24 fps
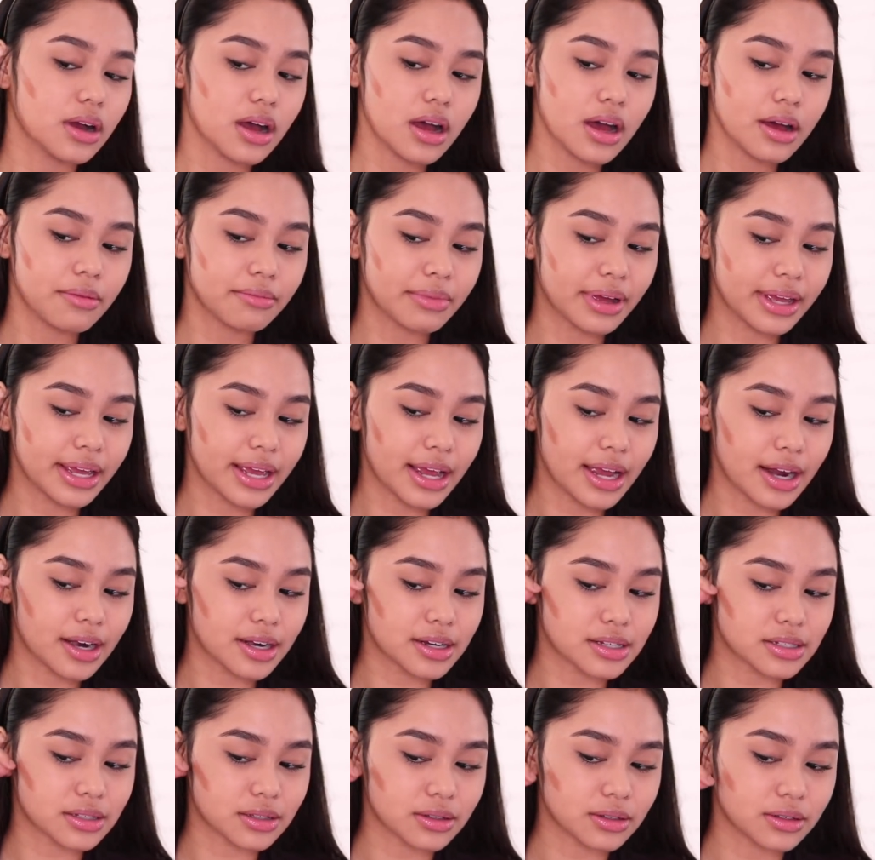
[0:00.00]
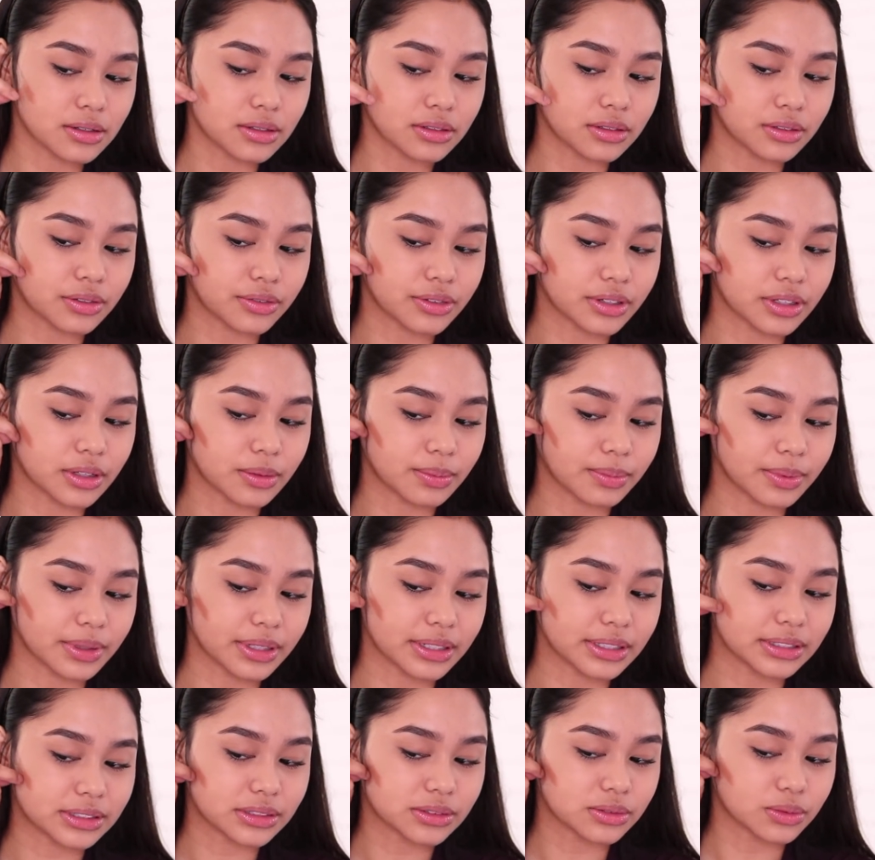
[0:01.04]
Ah, my hair is all over the
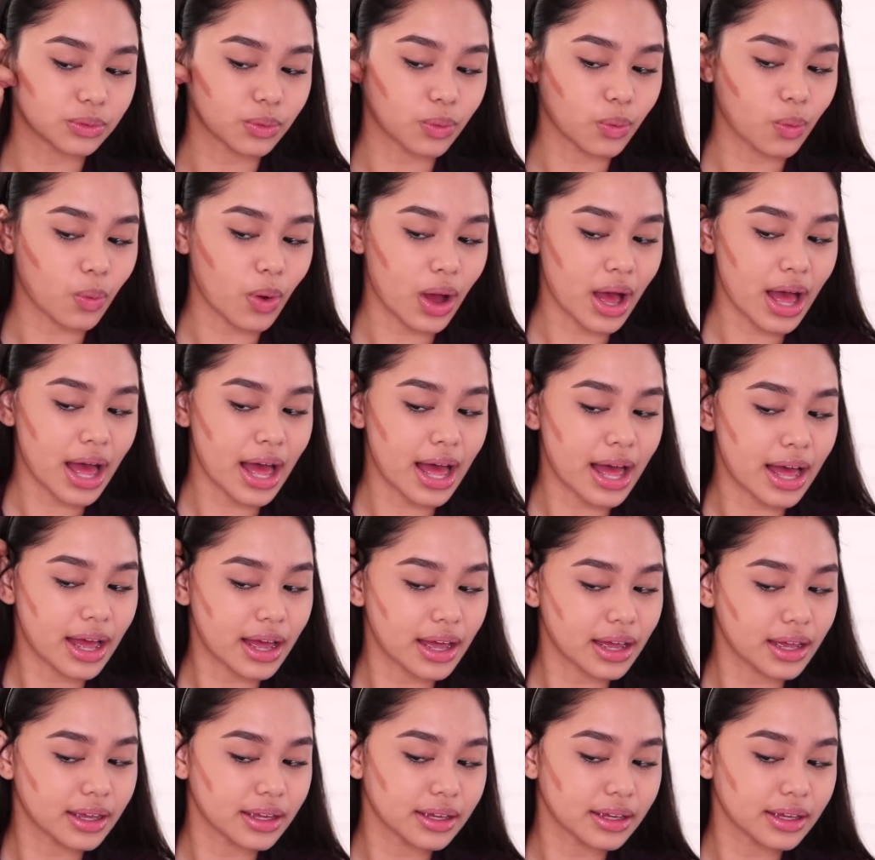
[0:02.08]
place. Why?